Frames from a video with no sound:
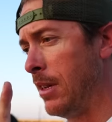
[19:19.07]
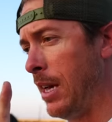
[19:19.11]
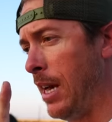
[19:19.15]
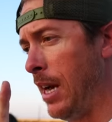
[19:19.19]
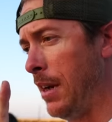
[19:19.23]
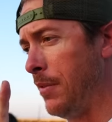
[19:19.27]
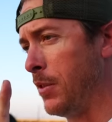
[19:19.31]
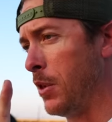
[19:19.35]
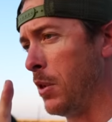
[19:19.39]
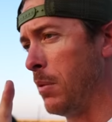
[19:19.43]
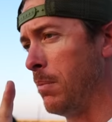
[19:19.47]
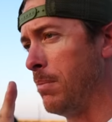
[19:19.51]

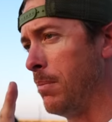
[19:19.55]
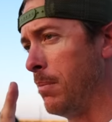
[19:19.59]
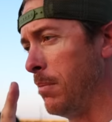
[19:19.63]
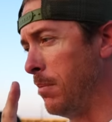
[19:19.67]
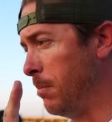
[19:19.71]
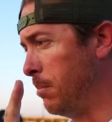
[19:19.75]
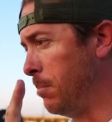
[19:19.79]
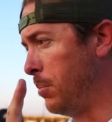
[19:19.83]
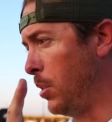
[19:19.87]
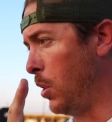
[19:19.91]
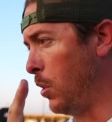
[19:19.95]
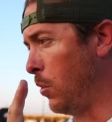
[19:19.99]
have their
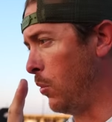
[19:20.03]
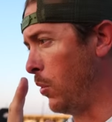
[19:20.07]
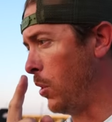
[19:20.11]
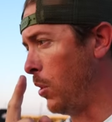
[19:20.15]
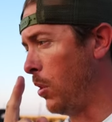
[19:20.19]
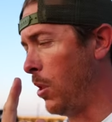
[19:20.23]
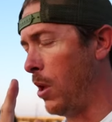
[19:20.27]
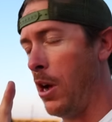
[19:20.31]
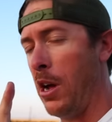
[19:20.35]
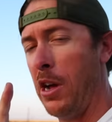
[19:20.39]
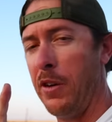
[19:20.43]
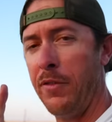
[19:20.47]
boat
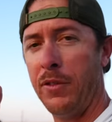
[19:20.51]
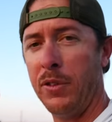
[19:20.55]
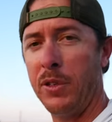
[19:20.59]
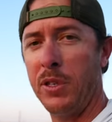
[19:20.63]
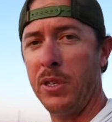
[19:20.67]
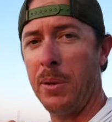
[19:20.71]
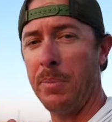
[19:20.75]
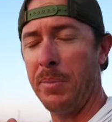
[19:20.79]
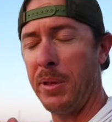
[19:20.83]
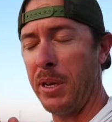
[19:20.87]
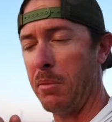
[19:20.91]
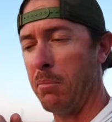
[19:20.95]
roll off or
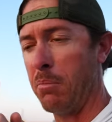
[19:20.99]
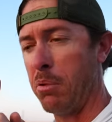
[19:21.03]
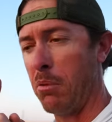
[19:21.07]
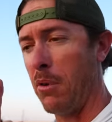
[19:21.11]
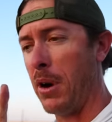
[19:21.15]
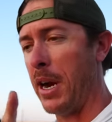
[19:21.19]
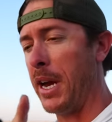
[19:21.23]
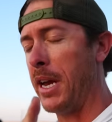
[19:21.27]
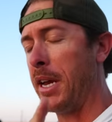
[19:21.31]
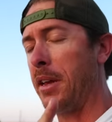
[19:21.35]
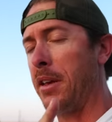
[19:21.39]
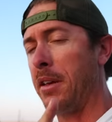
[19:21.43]
something
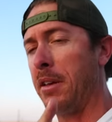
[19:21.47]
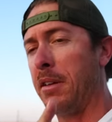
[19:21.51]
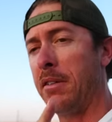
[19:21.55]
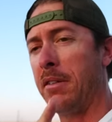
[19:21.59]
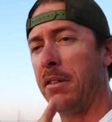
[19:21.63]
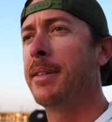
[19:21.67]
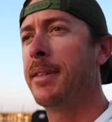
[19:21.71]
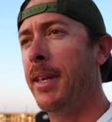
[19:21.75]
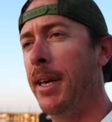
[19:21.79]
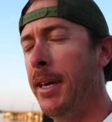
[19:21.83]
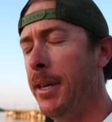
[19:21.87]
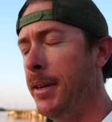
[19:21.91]
break,
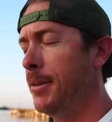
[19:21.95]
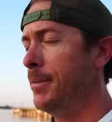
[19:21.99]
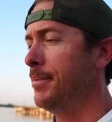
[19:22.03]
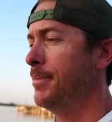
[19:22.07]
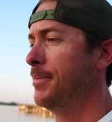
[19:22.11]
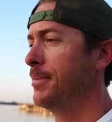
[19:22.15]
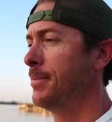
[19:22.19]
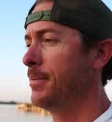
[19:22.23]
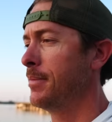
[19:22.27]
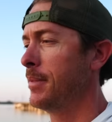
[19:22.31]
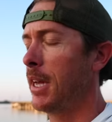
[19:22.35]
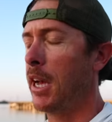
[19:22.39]
then
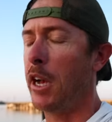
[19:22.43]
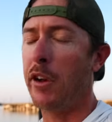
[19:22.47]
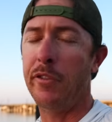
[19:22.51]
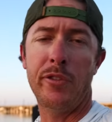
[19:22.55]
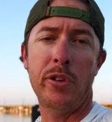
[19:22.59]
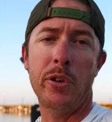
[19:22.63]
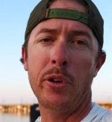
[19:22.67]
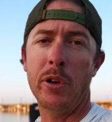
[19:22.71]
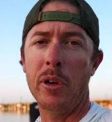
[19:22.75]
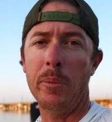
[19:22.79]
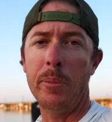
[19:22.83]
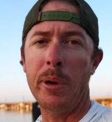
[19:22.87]
I'll
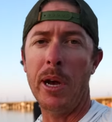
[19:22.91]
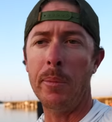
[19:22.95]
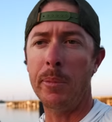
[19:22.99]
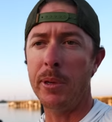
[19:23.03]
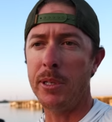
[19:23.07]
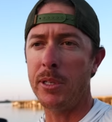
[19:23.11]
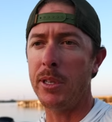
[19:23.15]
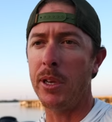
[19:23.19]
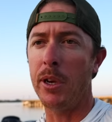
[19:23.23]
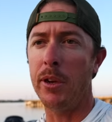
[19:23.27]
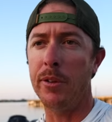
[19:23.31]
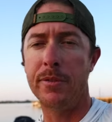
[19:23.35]
feel good about
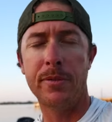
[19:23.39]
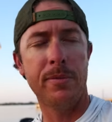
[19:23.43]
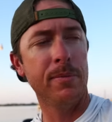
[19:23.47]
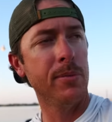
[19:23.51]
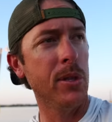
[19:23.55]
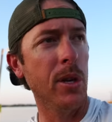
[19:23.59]
myself.